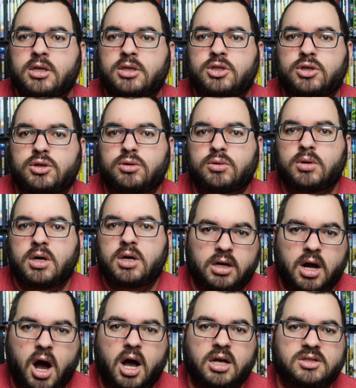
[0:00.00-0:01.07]
to
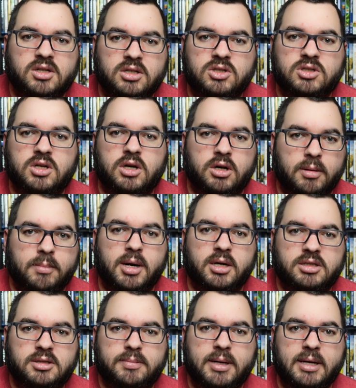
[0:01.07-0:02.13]
cause a stir
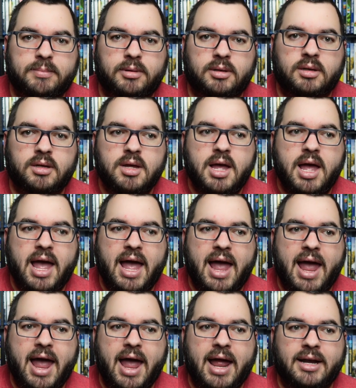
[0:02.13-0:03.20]
amongst people
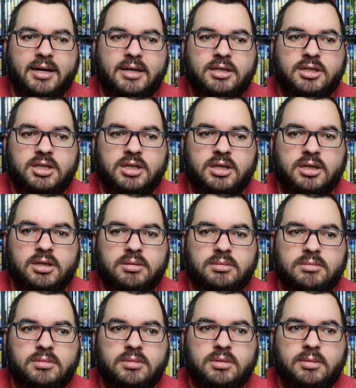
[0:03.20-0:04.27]
and to
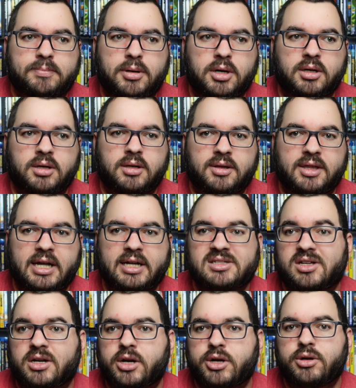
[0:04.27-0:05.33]
put
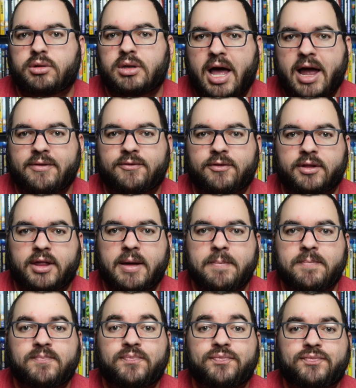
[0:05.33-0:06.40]
things in a new light for them.
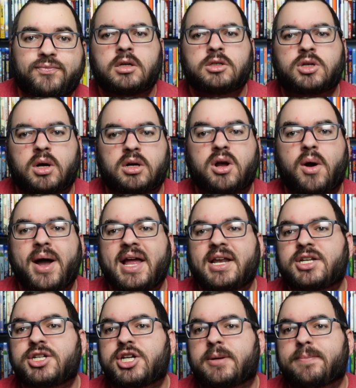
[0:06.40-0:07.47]
So I'll go
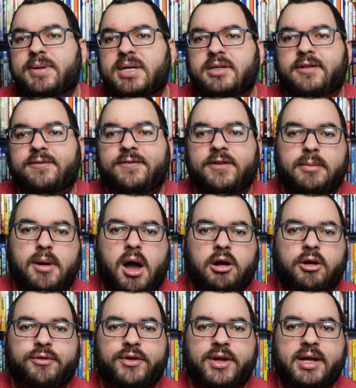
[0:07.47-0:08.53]
ahead and jump into the
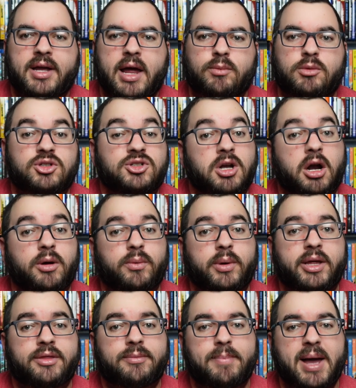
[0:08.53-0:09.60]
filmography, and we'll start
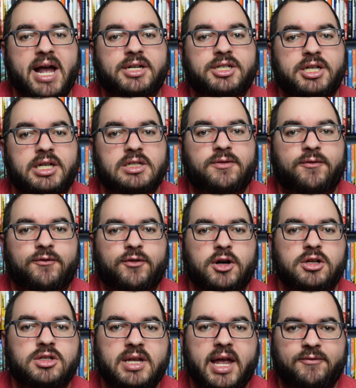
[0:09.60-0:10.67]
with Bakshi's
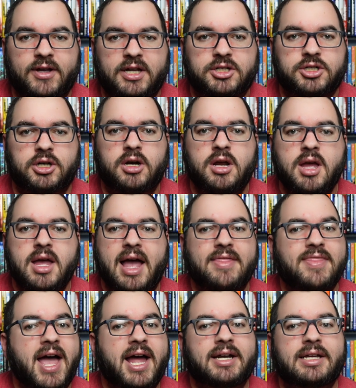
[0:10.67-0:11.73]
first feature,
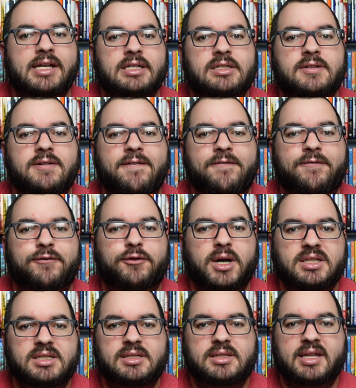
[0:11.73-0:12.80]
and that is
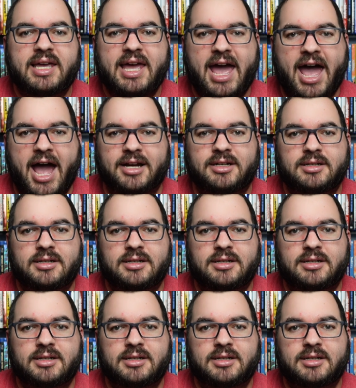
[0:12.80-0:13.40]
Fritz the Cat.